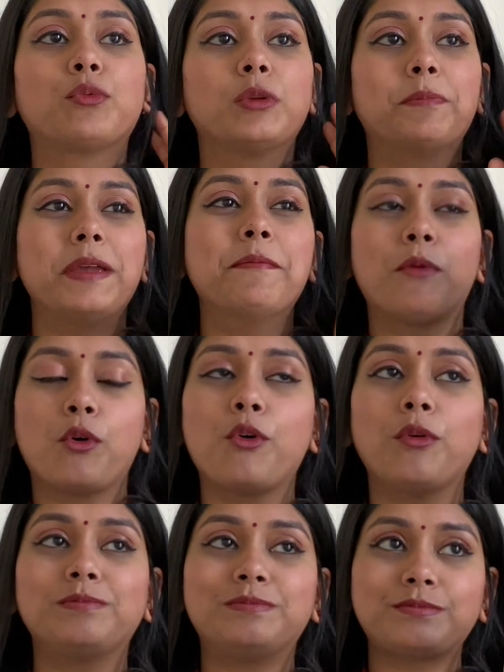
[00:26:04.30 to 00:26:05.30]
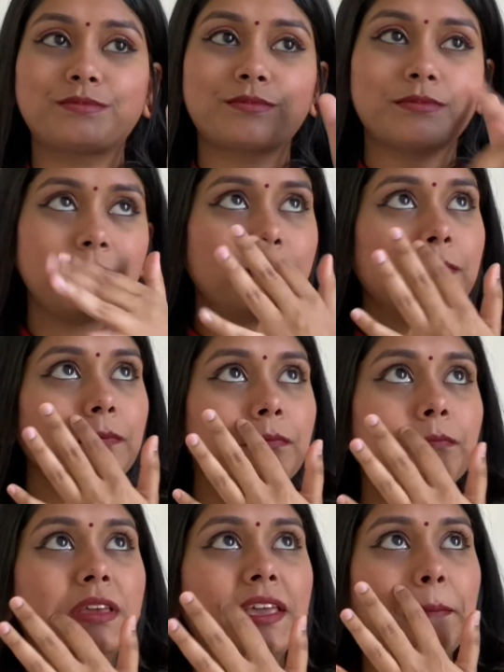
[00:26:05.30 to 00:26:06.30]
would be more
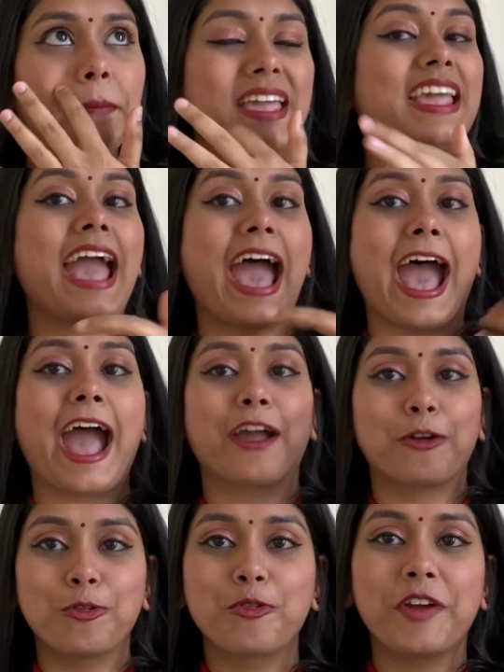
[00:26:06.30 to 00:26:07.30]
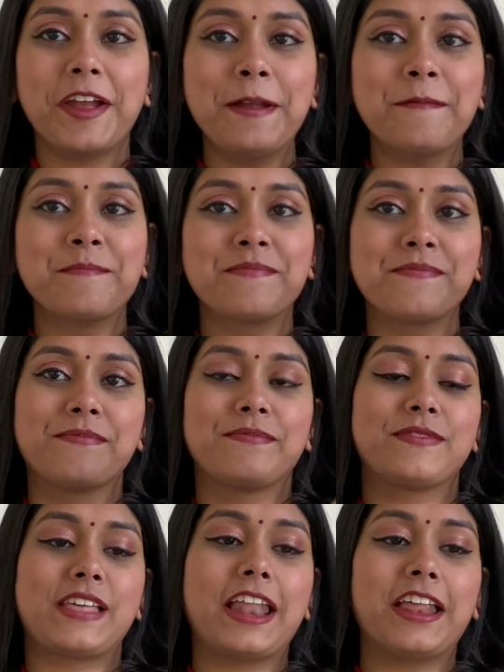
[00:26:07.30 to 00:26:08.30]
me being angry
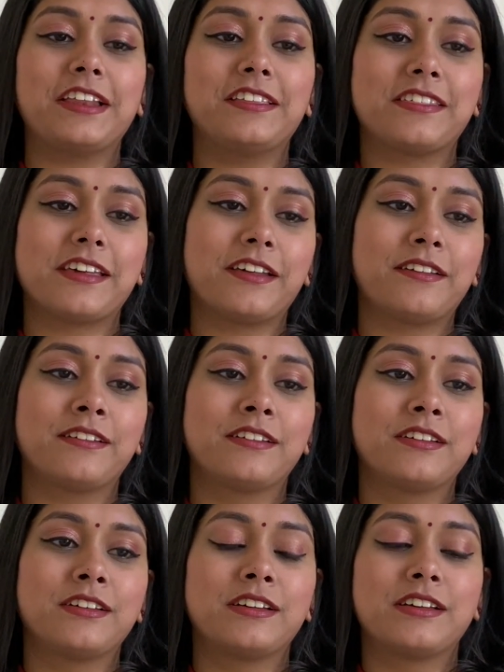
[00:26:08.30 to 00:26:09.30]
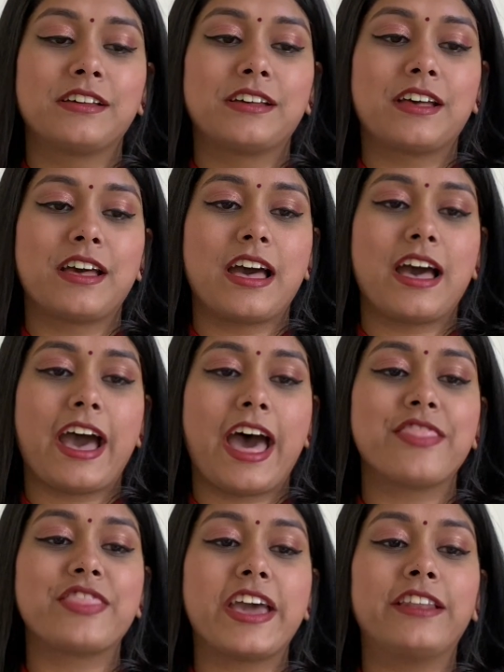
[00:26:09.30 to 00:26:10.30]
than anything.
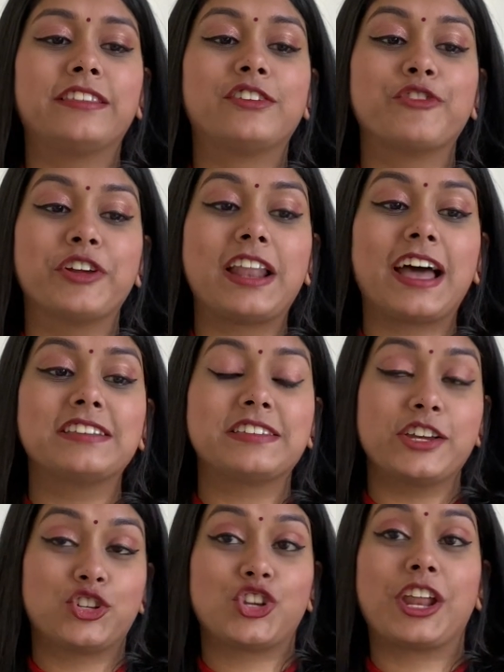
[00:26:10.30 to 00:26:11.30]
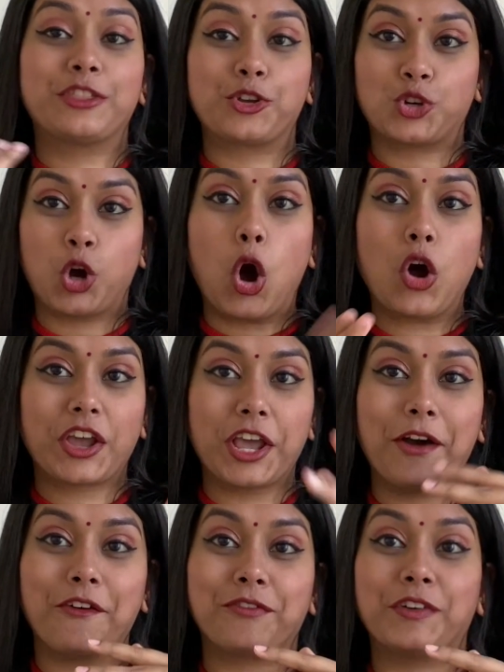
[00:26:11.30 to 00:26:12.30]
And then the realization and the
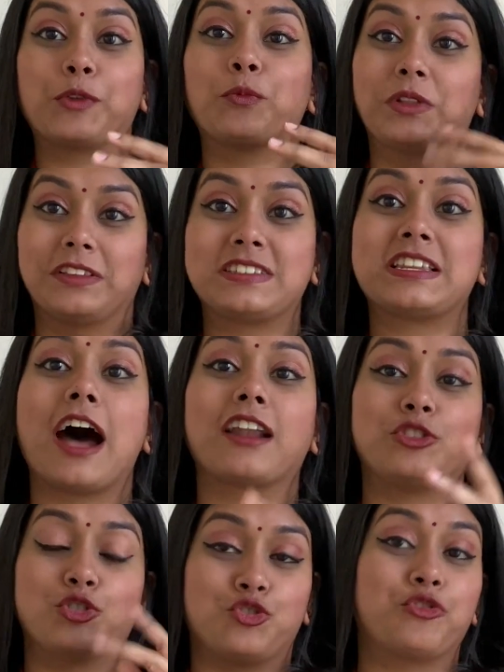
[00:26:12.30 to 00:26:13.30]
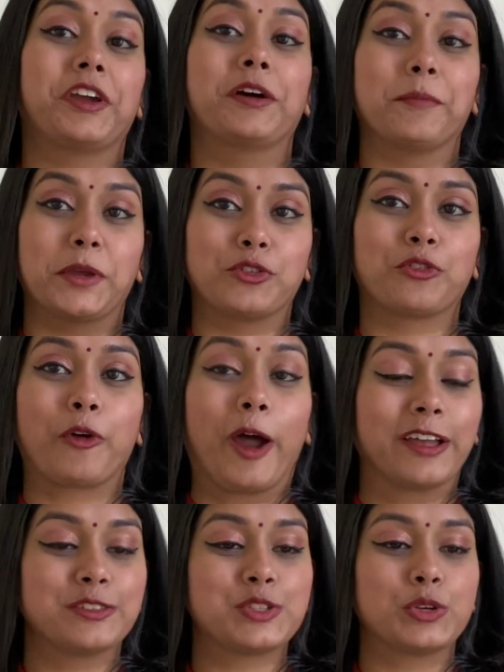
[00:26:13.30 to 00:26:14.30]
talking of it will start to trigger me to
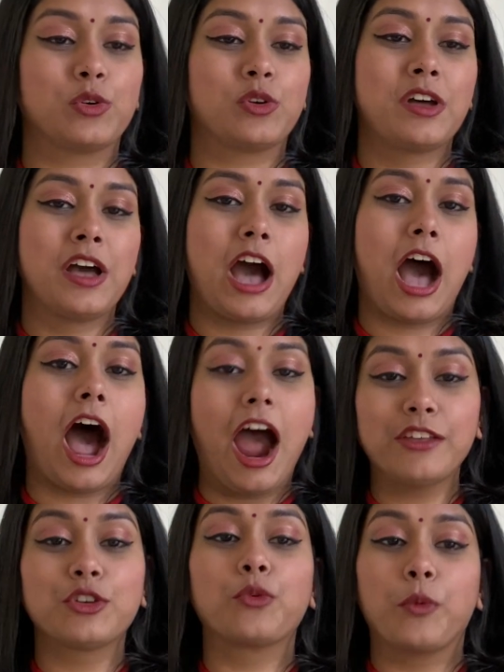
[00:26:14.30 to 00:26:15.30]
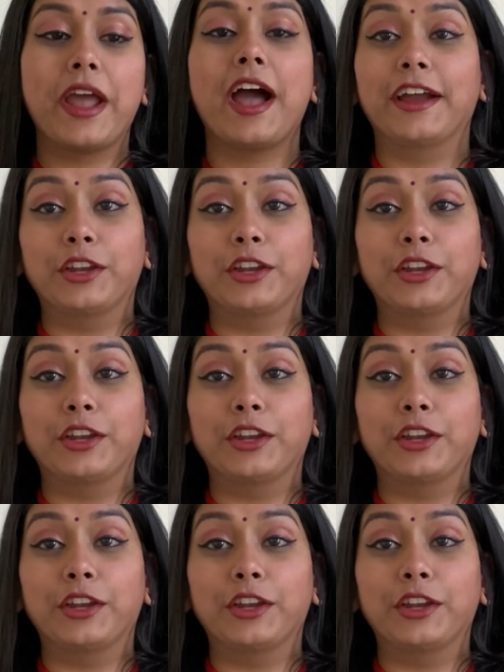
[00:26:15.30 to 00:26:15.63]
cry. So either way,